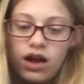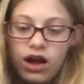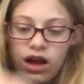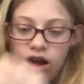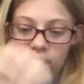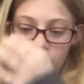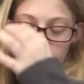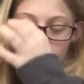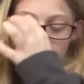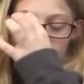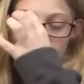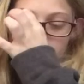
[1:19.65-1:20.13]

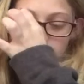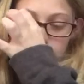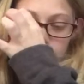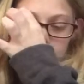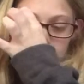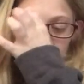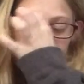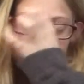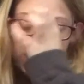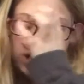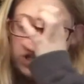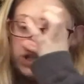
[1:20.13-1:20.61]
Um
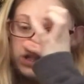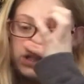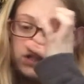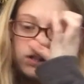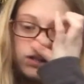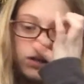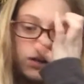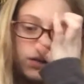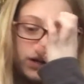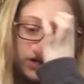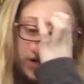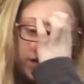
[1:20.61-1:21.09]
and
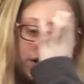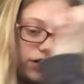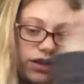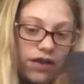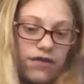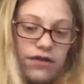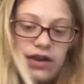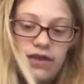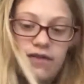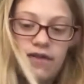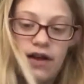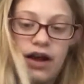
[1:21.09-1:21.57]
so it's
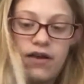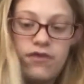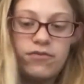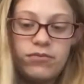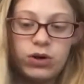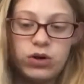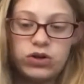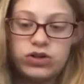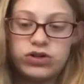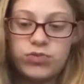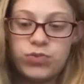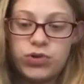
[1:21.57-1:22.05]
75
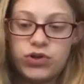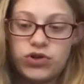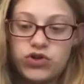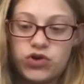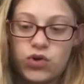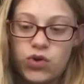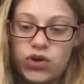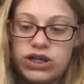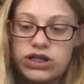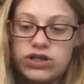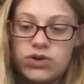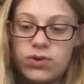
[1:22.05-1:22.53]
multiple
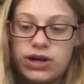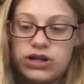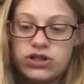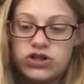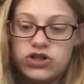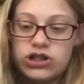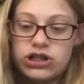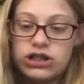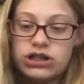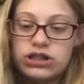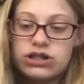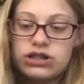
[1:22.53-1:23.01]
choice
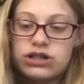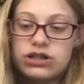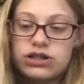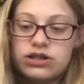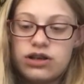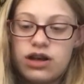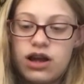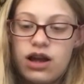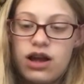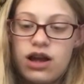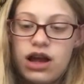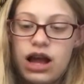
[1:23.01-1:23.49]

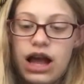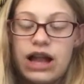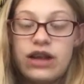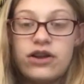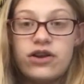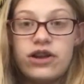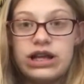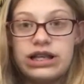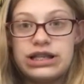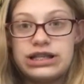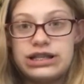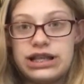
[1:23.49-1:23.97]
questions
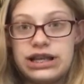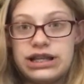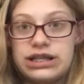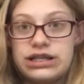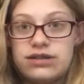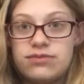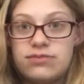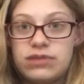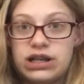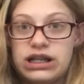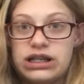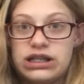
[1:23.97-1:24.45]
and you get
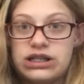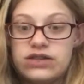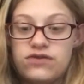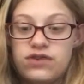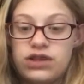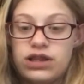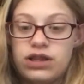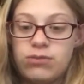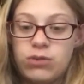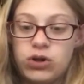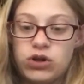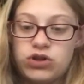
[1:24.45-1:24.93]
60 minutes
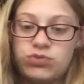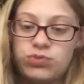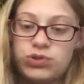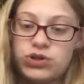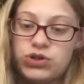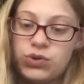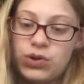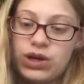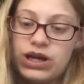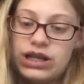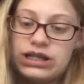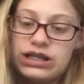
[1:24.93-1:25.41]
for the multiple
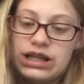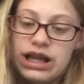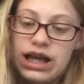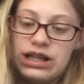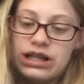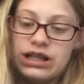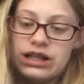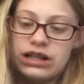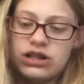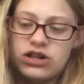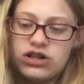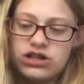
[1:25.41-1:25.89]
choice
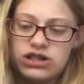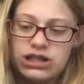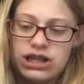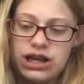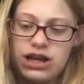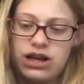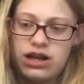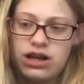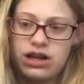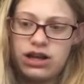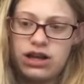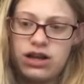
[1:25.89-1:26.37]
and then there's
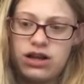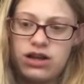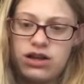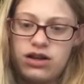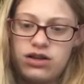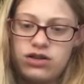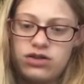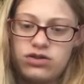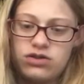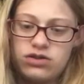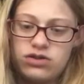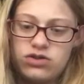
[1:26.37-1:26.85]
like a
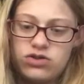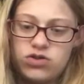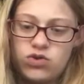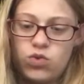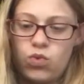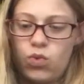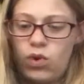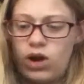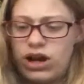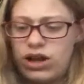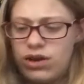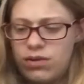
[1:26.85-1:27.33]

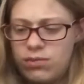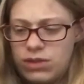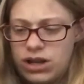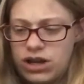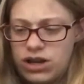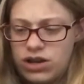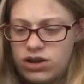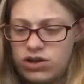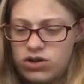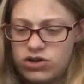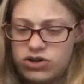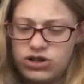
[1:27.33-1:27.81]
20
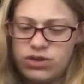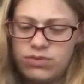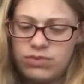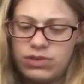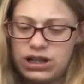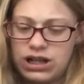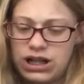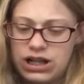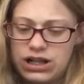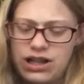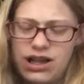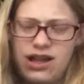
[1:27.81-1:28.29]
minute or
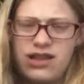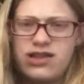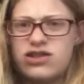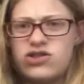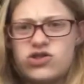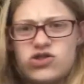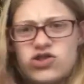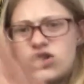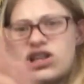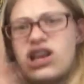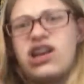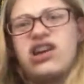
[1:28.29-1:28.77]
something like that
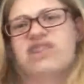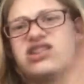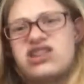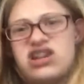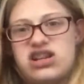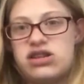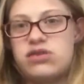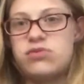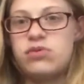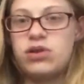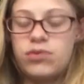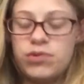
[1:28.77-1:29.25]
then there's like a
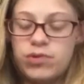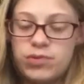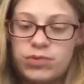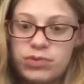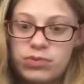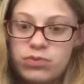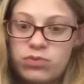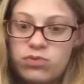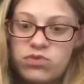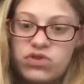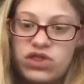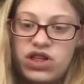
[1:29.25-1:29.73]
tiny bit of a
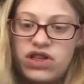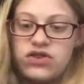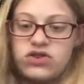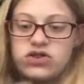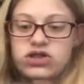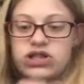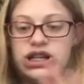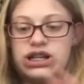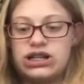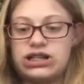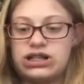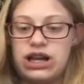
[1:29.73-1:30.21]
then
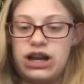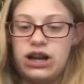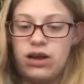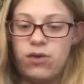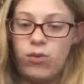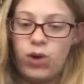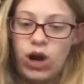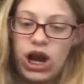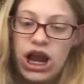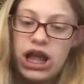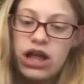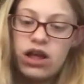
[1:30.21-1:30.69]
there's like a tiny
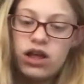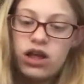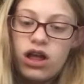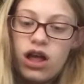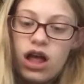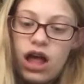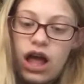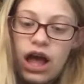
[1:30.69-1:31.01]
break